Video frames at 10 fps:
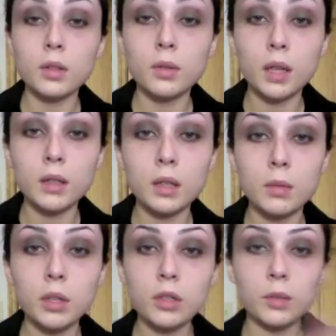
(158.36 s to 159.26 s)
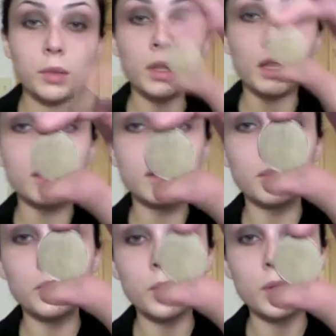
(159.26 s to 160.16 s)
219 brush, I'm going to get
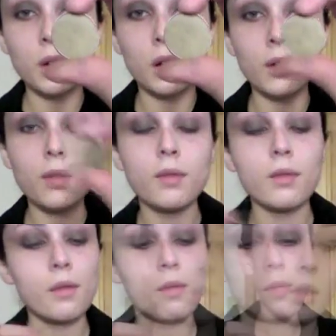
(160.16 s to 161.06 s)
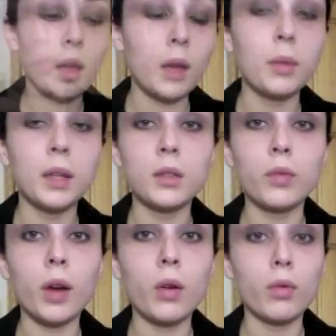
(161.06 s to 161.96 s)
Sumptuous Olive and blend it
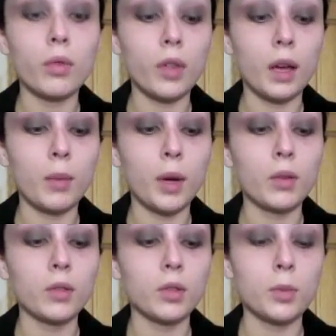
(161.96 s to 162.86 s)
right over that Power Surge